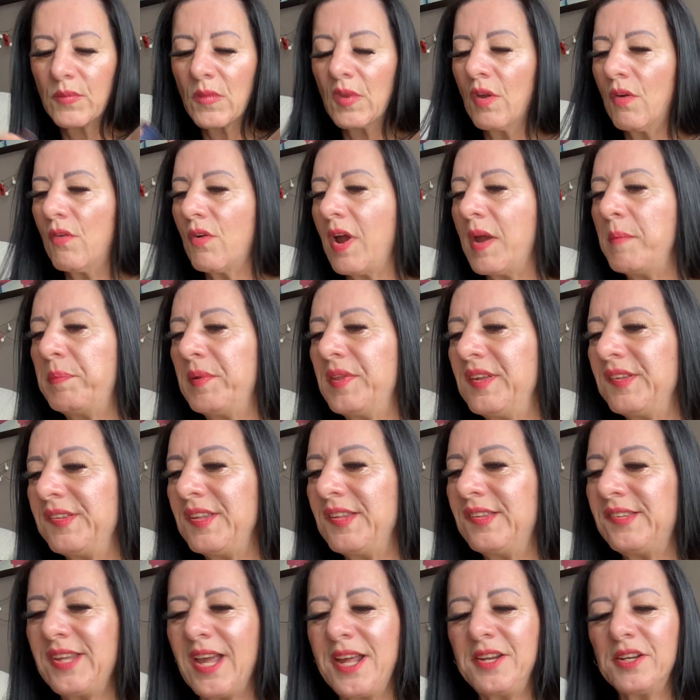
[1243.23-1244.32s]
Right, but this
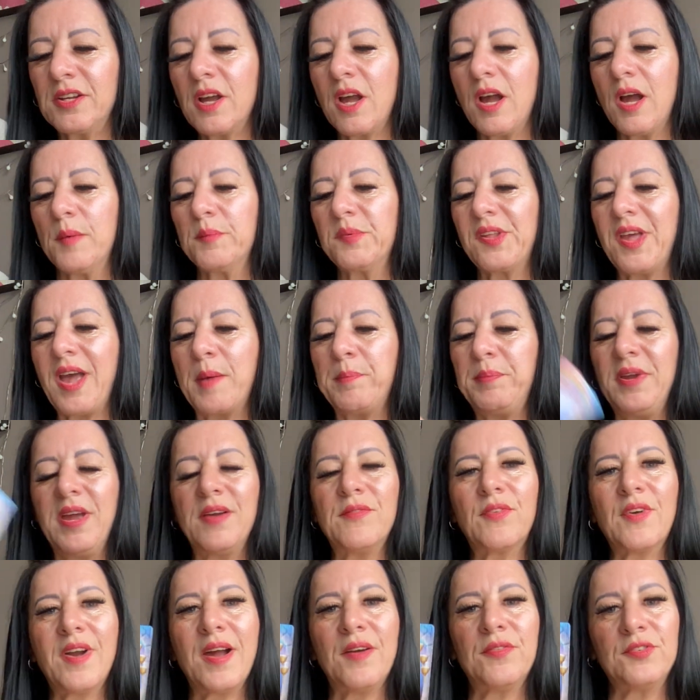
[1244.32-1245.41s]
is 10 of Cups, happy
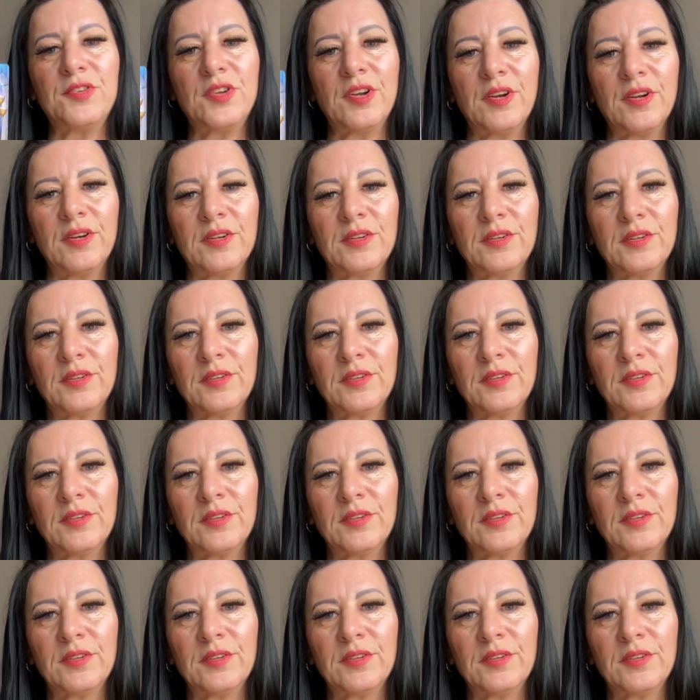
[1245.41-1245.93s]
ever after.